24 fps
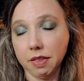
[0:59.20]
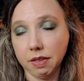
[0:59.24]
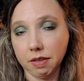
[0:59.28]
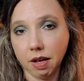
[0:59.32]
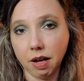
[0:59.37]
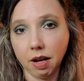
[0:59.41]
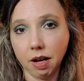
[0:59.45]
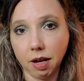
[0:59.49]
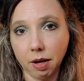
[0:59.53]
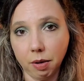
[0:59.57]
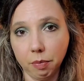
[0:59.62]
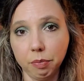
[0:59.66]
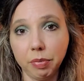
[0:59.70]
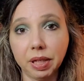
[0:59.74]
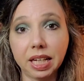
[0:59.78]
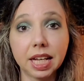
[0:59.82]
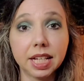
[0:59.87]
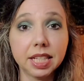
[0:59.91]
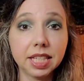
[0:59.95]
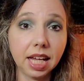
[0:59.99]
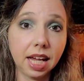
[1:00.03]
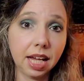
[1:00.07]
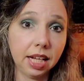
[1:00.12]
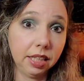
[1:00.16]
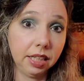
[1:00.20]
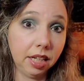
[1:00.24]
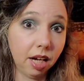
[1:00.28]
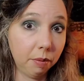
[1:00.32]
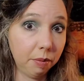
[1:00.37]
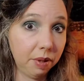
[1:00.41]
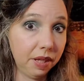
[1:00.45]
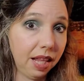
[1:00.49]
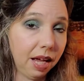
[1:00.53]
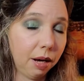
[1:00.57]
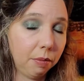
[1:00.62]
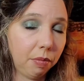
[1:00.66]
um, because it had come
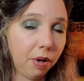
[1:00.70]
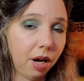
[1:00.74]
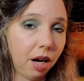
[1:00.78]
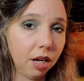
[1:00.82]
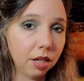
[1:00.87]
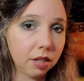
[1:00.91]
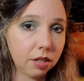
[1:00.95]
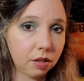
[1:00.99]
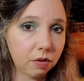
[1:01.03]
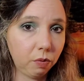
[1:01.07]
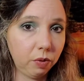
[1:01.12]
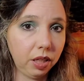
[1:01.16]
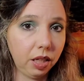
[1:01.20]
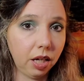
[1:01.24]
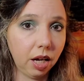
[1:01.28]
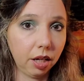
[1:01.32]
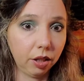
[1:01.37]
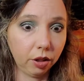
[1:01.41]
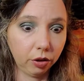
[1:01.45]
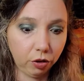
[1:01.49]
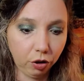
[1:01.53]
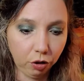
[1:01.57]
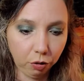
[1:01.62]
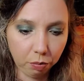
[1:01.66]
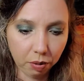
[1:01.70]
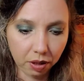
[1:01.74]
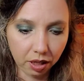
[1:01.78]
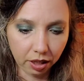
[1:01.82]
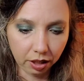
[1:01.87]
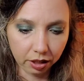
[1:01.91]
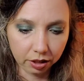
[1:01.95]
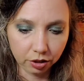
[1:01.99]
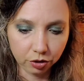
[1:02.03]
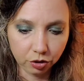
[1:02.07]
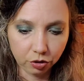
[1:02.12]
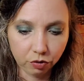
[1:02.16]
in that box, we got a
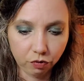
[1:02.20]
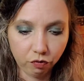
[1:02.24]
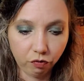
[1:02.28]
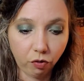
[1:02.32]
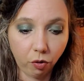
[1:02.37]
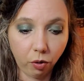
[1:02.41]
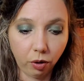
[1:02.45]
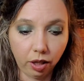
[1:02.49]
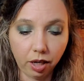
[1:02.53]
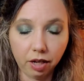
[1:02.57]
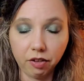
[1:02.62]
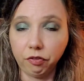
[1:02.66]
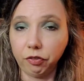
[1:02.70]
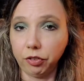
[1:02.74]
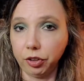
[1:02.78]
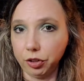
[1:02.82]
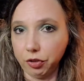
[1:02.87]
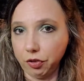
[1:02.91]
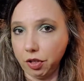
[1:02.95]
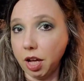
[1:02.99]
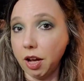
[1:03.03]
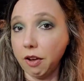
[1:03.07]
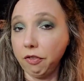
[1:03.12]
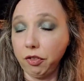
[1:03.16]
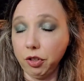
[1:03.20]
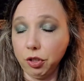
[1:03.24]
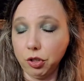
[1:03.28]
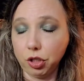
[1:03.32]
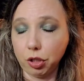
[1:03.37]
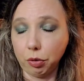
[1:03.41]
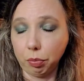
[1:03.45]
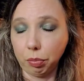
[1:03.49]
coupon for a, for a future